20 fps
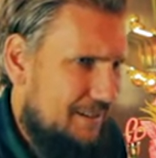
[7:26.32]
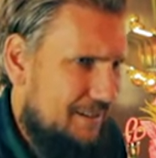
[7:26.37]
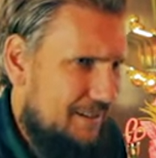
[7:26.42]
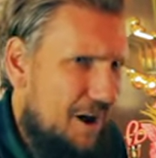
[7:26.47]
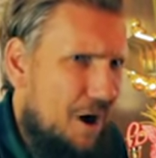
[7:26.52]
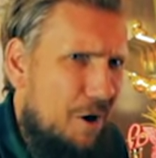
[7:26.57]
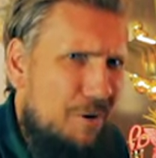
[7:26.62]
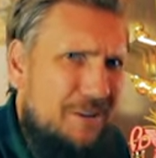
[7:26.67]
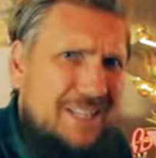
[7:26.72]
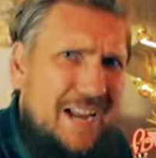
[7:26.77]

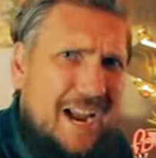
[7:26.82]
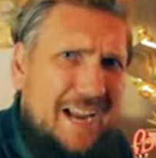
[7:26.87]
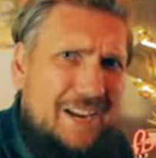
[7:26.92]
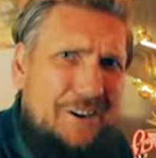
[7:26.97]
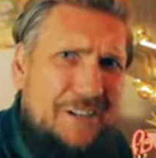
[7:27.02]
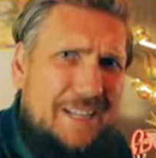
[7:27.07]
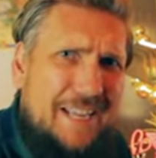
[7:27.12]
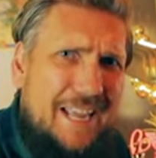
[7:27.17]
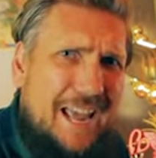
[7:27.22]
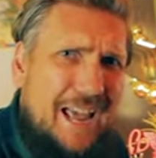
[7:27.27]
Oh, is that
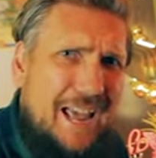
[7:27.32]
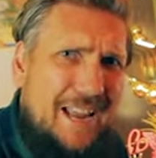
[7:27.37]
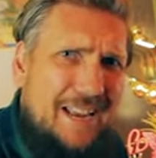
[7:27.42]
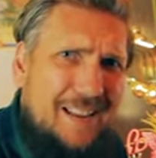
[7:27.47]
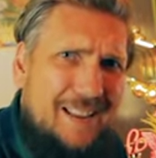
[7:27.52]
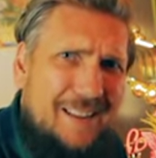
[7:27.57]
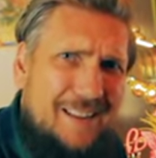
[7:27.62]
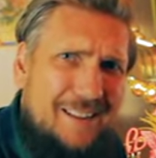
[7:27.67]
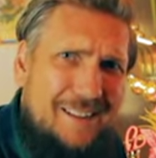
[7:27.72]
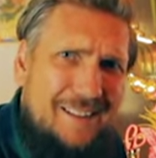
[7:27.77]
your
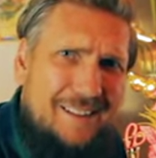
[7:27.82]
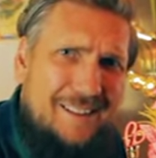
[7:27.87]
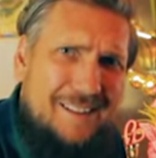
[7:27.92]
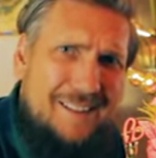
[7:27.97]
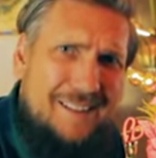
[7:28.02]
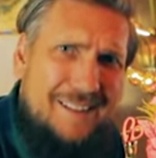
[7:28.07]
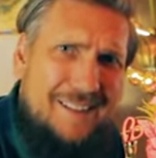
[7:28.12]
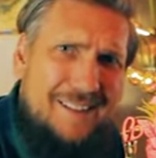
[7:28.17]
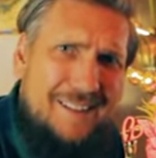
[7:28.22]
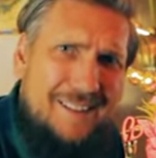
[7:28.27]
kid?
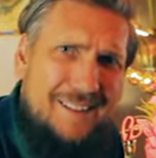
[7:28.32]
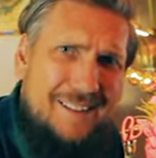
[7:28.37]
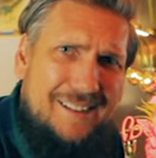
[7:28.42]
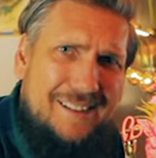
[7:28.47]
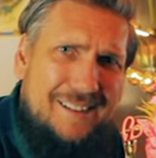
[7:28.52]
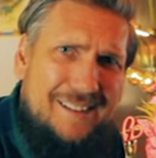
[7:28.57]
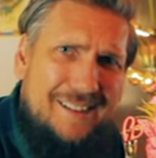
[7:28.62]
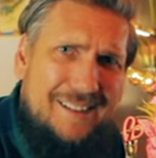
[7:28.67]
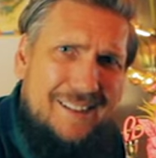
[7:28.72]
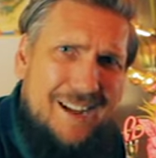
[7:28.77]

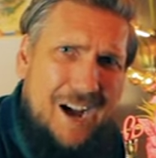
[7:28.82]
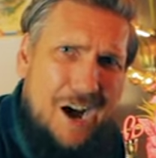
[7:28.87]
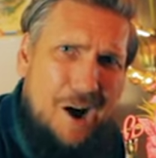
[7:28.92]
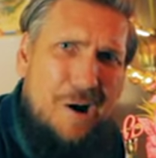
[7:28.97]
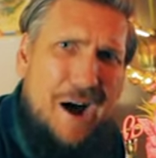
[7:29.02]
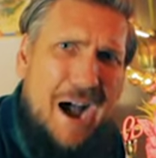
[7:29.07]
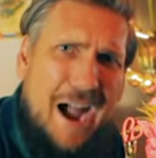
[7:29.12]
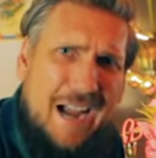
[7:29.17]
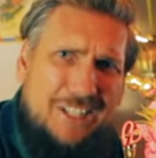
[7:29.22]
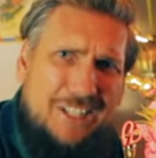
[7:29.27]
Oh, hi,